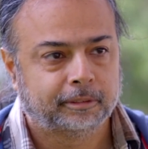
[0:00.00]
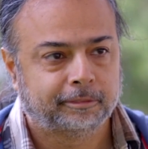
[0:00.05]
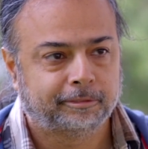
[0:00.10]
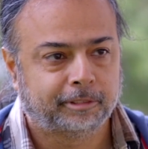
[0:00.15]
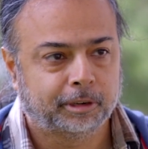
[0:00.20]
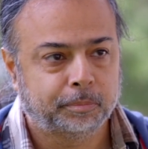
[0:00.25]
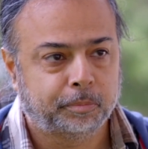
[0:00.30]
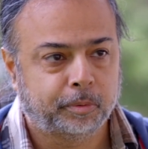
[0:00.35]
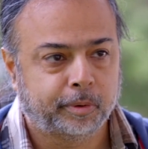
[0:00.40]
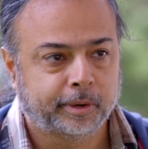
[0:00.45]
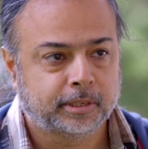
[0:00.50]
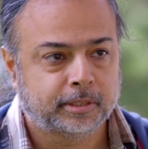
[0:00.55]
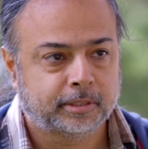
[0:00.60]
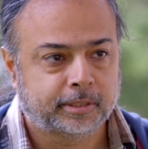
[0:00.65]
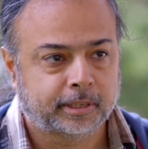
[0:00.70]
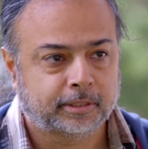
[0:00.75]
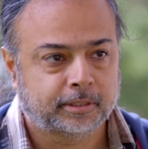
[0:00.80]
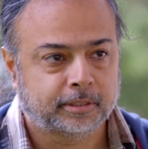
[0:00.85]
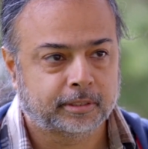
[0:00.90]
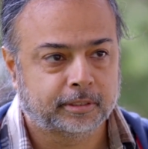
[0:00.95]

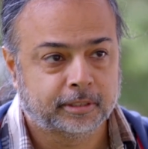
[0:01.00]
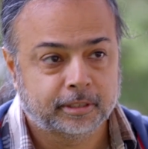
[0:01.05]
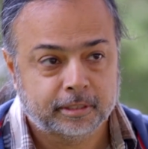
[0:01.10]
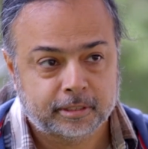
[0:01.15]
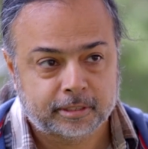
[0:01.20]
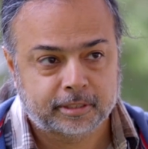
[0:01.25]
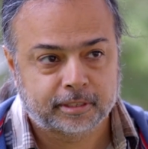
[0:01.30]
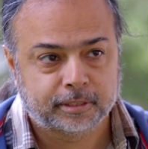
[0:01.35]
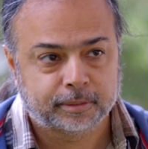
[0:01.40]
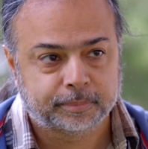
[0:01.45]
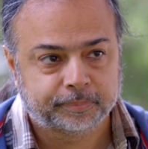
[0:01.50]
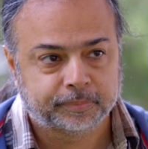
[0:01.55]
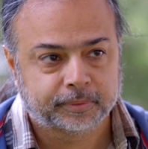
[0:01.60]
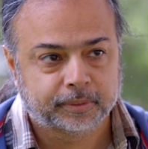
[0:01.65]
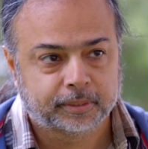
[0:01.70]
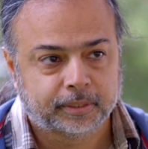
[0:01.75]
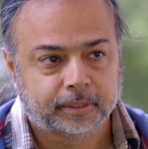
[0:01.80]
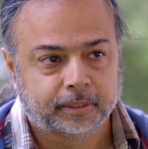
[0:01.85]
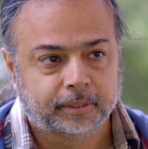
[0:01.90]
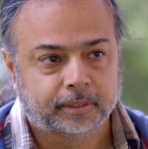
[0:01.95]
1.6 Earths,
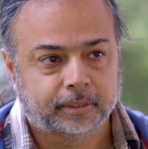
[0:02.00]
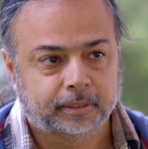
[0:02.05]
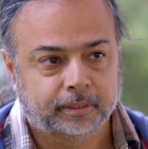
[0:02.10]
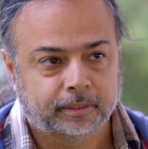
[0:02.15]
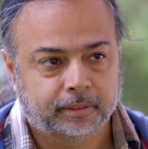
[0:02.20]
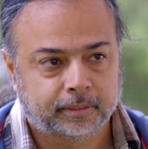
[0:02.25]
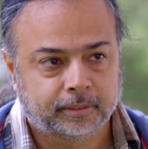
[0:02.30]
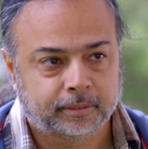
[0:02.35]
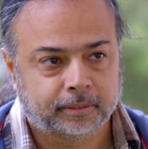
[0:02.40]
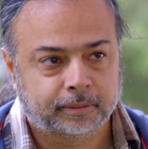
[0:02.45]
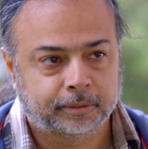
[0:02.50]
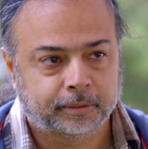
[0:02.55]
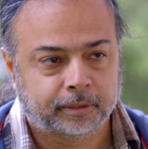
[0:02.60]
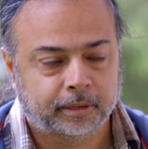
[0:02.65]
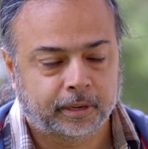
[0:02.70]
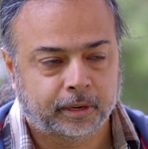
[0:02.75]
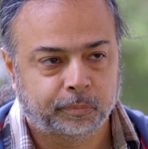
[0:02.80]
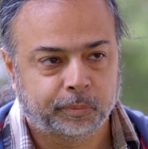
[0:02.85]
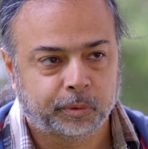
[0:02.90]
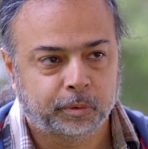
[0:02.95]

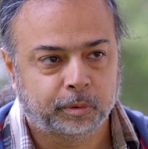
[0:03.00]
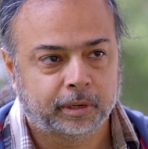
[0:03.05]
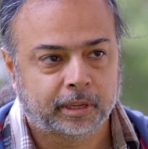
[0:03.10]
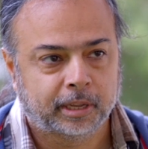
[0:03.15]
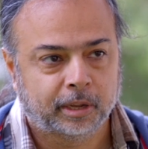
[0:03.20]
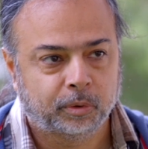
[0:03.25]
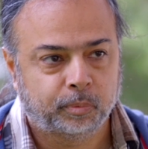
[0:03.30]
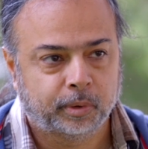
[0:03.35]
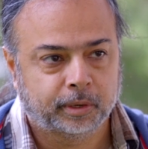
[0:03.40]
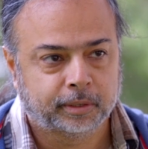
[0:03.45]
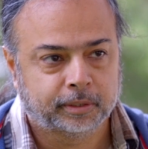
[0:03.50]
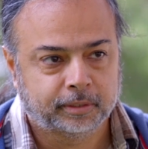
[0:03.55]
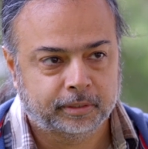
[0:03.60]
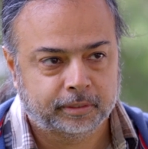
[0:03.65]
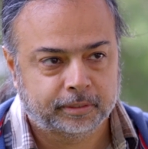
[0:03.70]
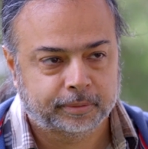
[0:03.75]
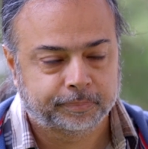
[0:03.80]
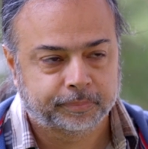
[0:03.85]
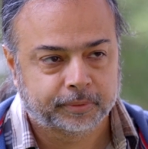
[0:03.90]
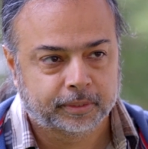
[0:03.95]
and we only have one
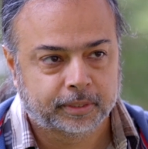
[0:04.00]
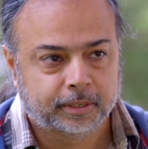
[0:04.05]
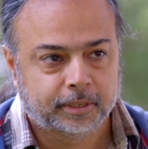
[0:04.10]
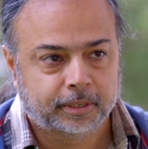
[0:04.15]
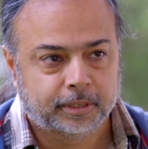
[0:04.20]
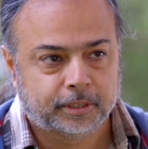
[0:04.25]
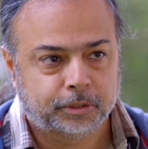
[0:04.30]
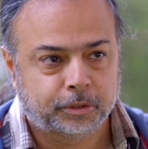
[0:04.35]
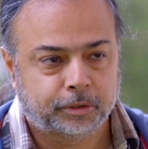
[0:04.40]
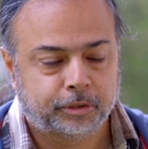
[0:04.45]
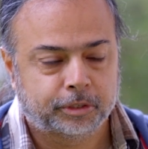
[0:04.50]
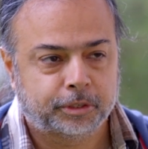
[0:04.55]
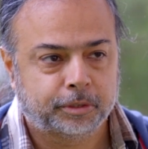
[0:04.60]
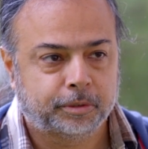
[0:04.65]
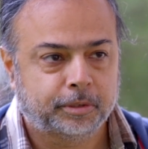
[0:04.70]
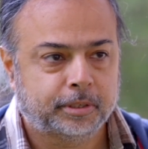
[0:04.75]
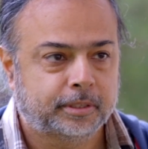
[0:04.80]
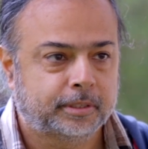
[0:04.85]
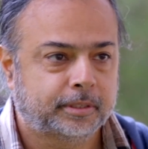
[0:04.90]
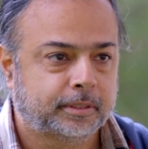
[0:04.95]
Earth. So
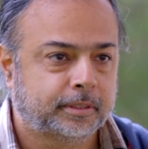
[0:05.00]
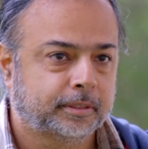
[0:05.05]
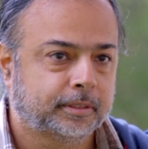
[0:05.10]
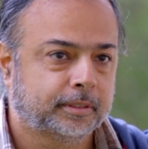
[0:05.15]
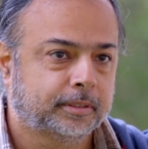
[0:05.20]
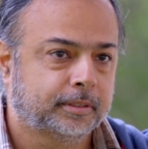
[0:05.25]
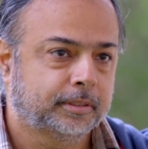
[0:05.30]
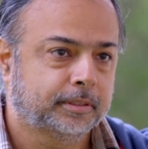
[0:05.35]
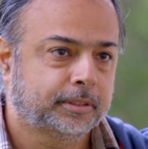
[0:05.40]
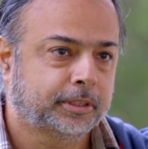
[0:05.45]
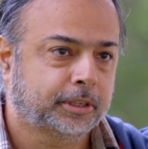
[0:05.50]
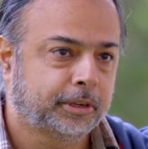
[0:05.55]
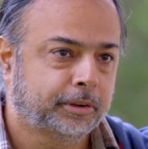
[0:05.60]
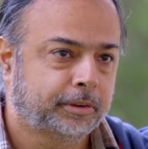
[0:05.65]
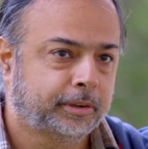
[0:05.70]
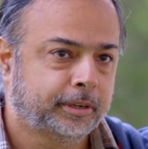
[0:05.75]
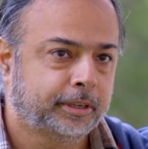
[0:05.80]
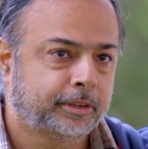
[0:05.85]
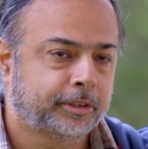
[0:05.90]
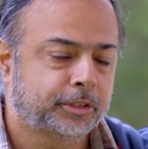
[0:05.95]
resource
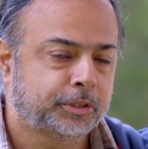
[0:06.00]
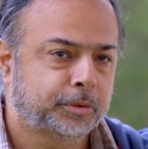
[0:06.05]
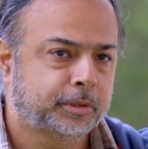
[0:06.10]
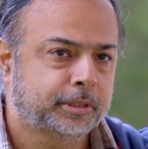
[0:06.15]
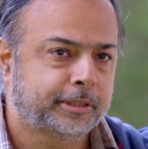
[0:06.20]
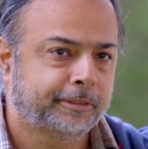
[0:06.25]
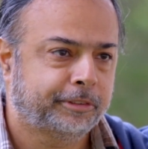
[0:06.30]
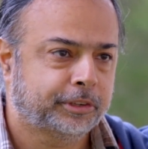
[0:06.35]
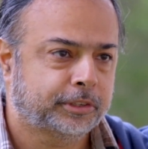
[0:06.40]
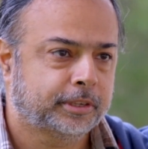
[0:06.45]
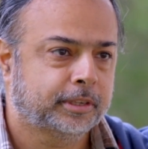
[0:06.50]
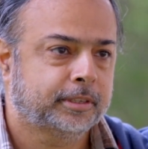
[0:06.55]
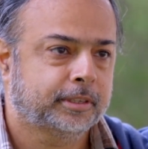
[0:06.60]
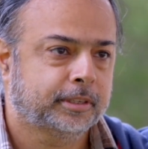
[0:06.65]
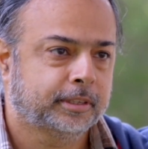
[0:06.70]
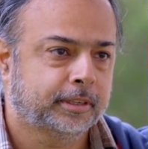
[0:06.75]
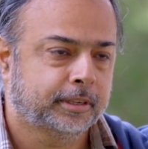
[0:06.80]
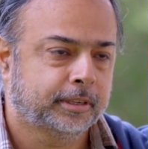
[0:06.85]
security, resource efficiency